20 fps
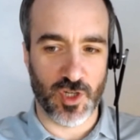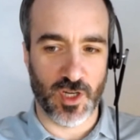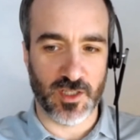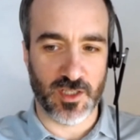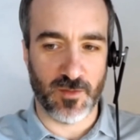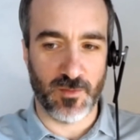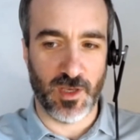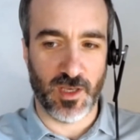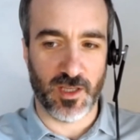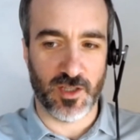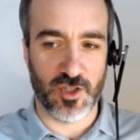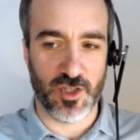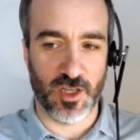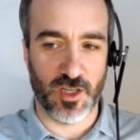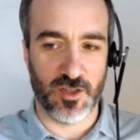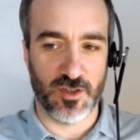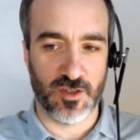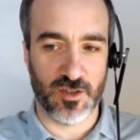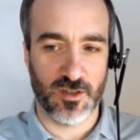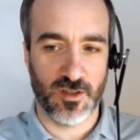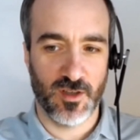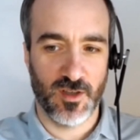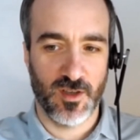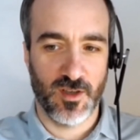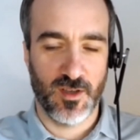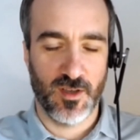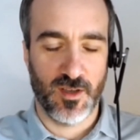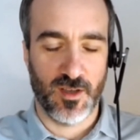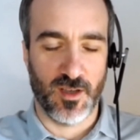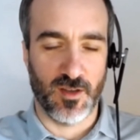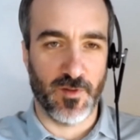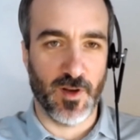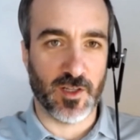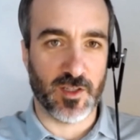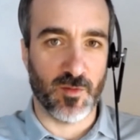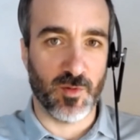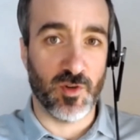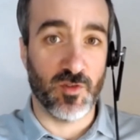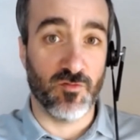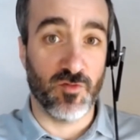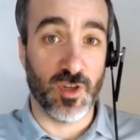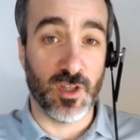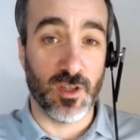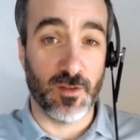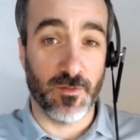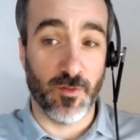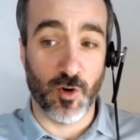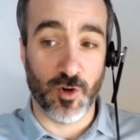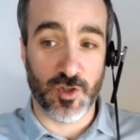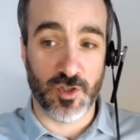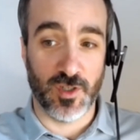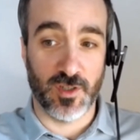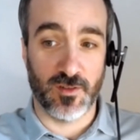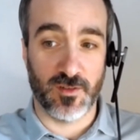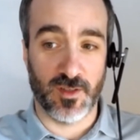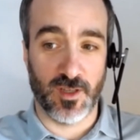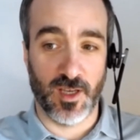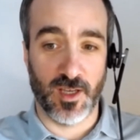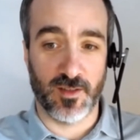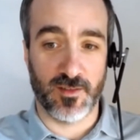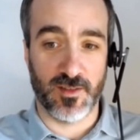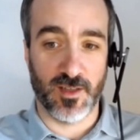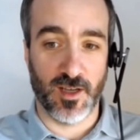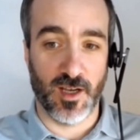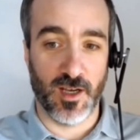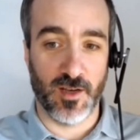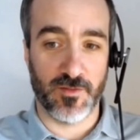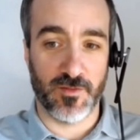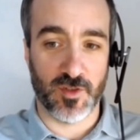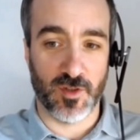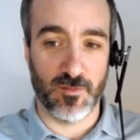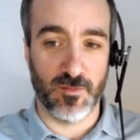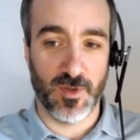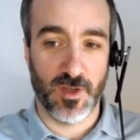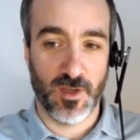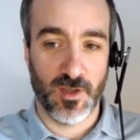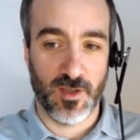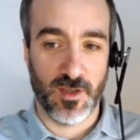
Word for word: chance to make a change. In fact, I've been really fortunate to have some